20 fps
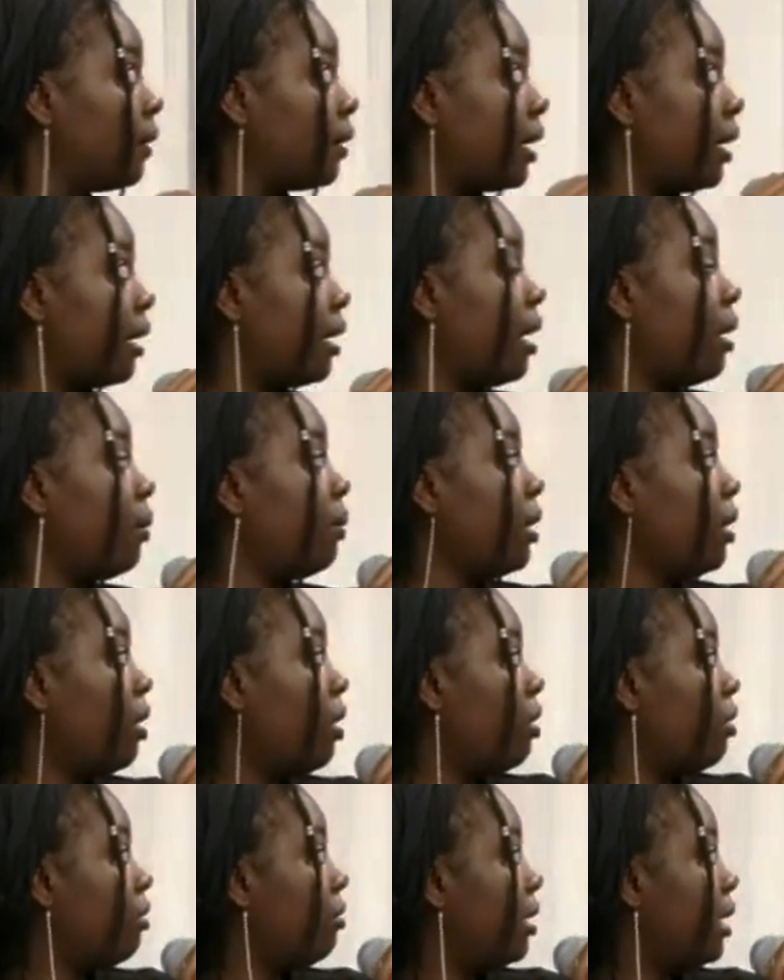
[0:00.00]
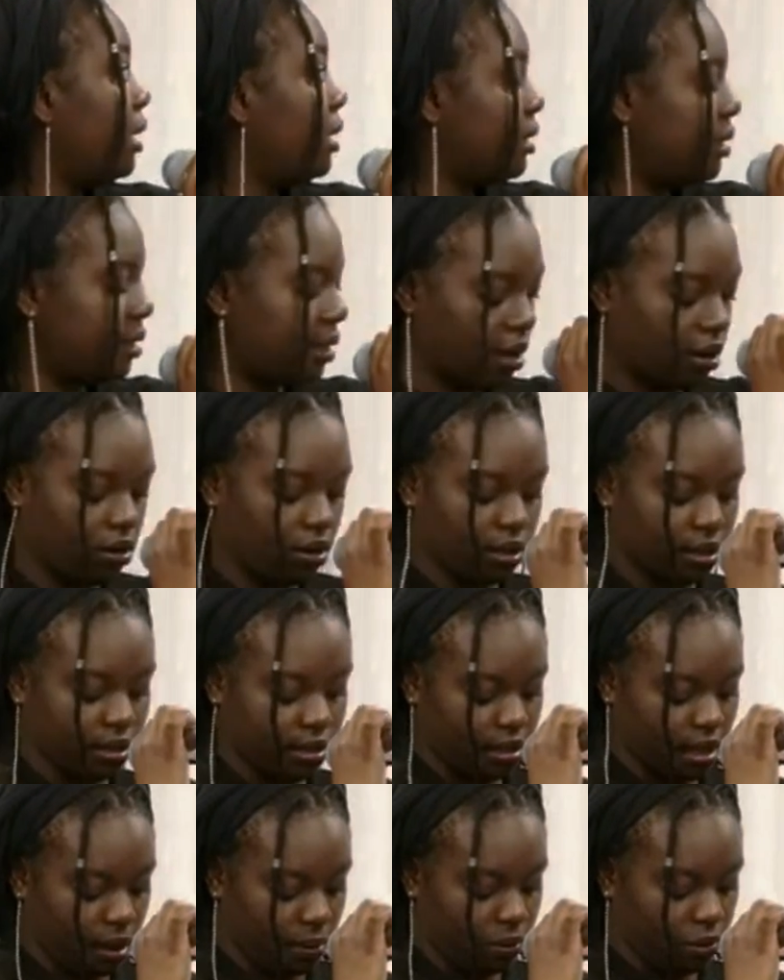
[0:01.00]
Okay, can we all read 2
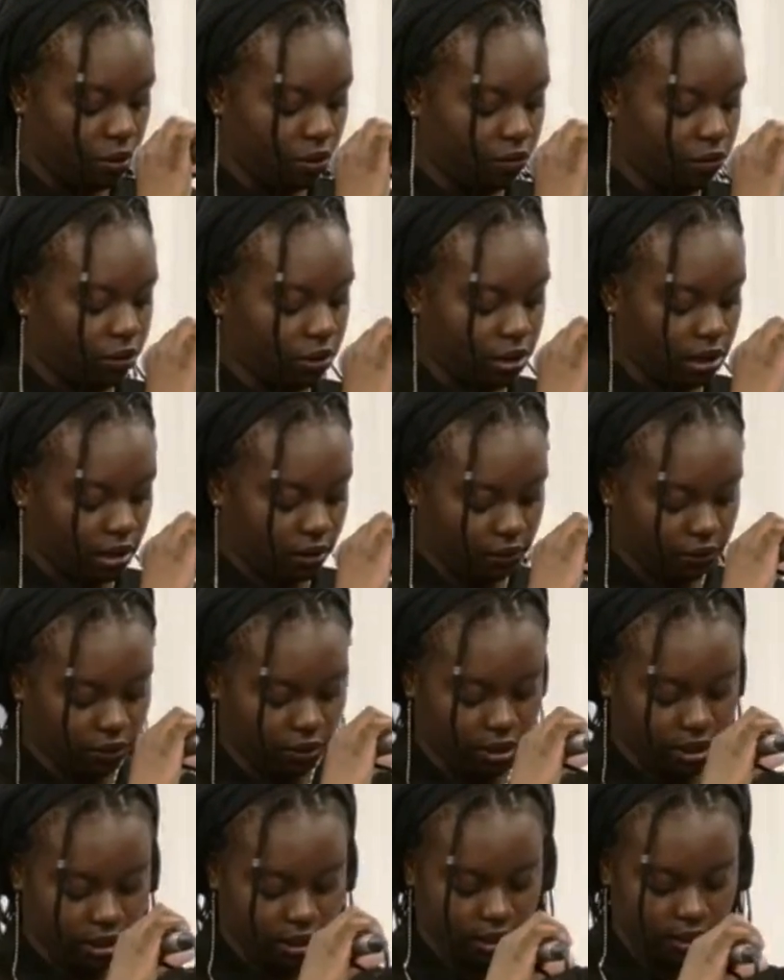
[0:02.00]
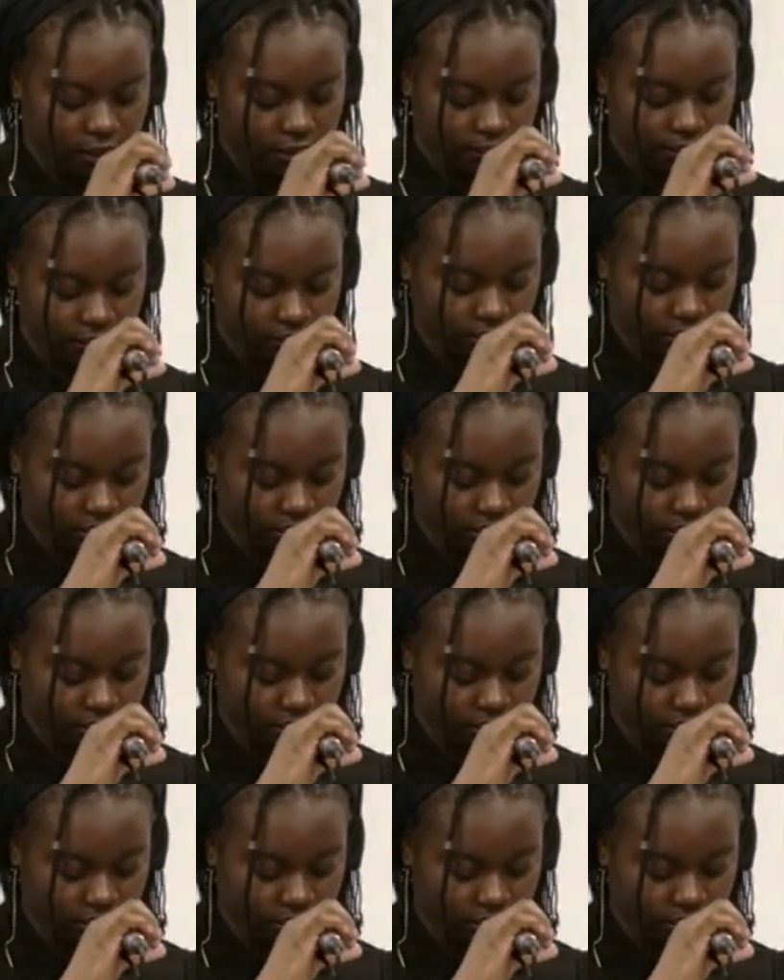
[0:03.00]
Samuel 14:14?